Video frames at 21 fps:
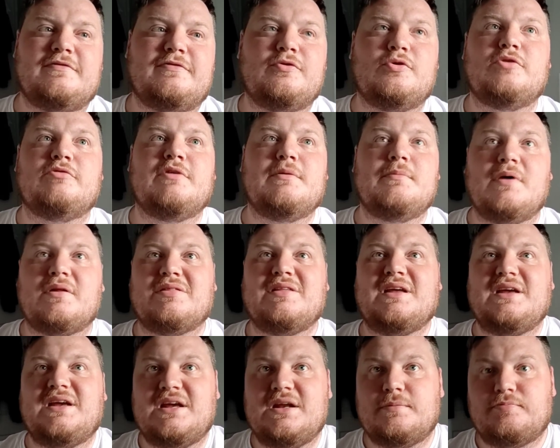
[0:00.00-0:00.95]
in for him, I
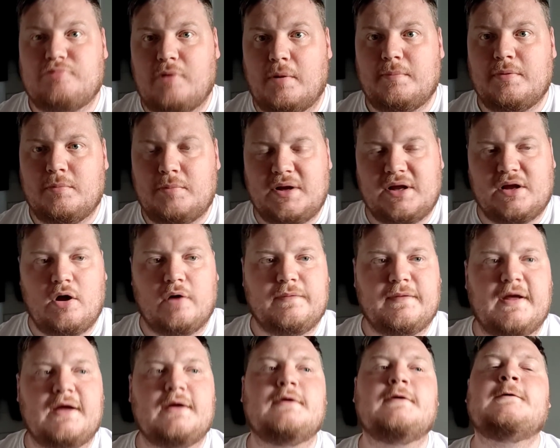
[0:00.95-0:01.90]
think he'd probably
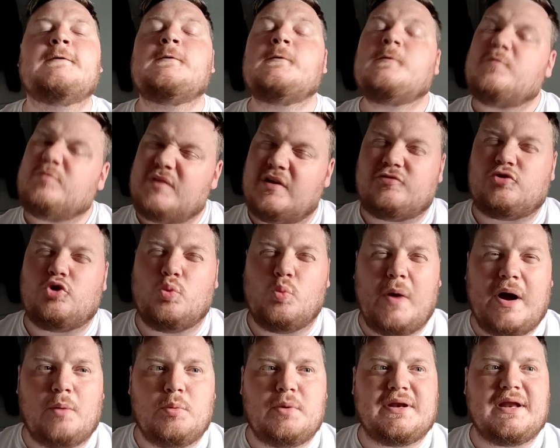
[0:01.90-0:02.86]
gone there. They've
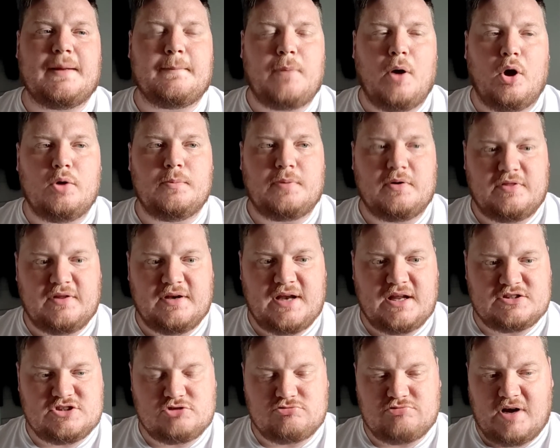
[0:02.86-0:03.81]
done well with Nick Pope. I
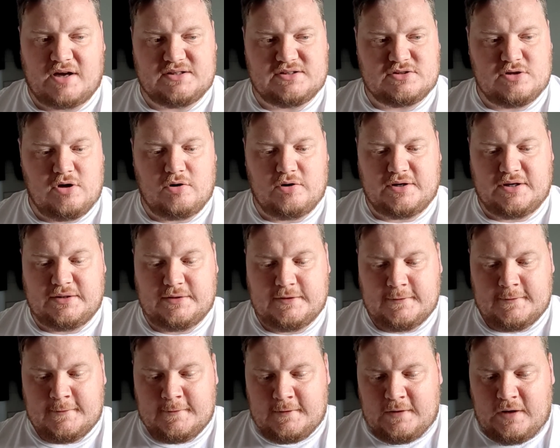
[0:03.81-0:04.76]
think that's a great
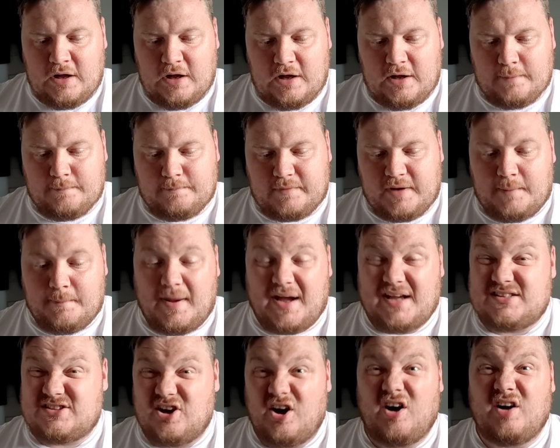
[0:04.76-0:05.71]
signing. And
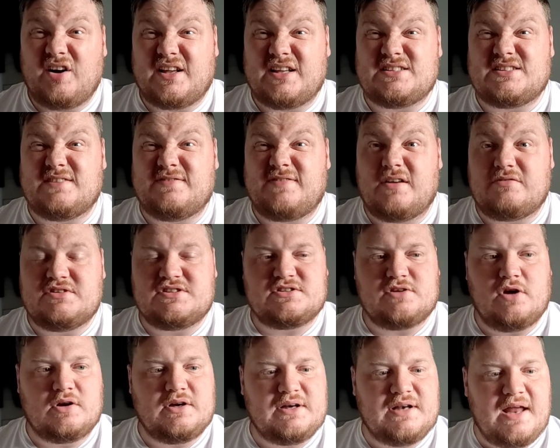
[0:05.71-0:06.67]
Matty Target's a very
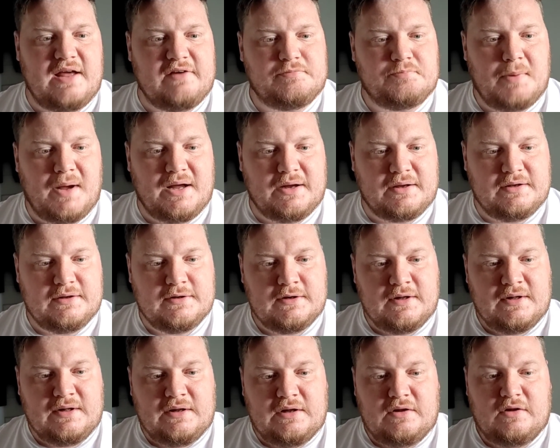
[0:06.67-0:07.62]
solid left-back.
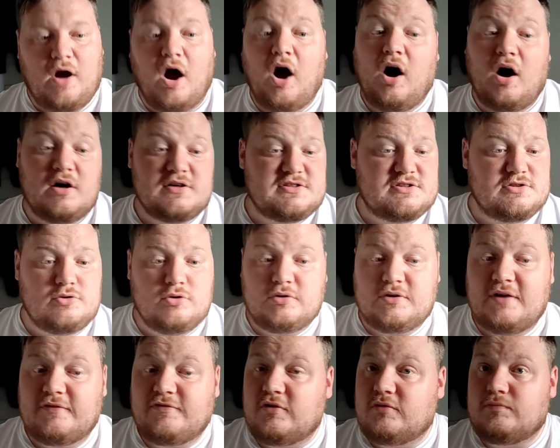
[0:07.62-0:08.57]

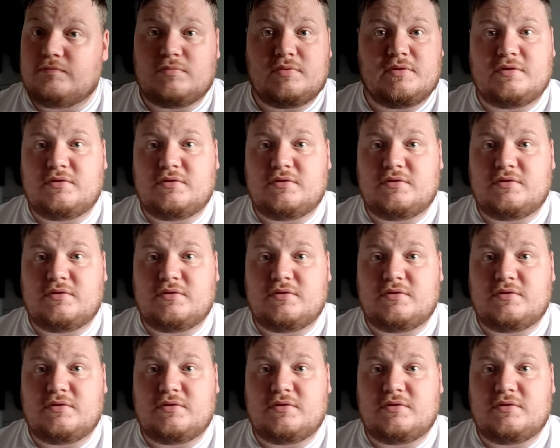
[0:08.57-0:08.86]
Arsenal, they've